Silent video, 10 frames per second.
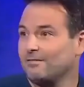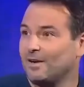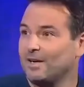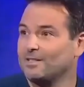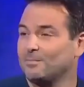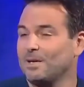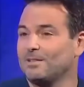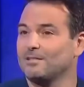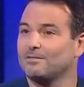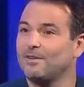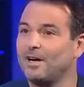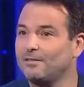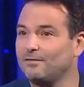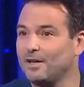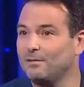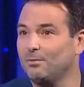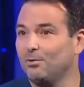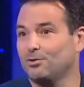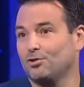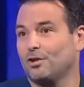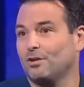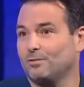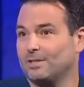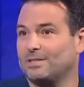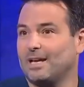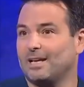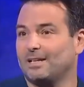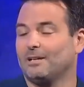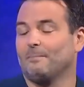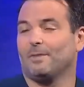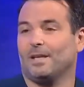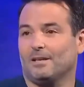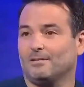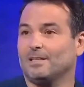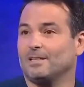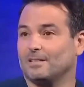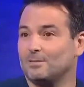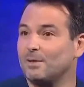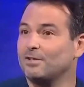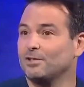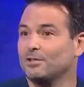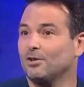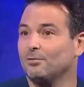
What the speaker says: find spaces, find the final ball, join up with attack. And I think especially at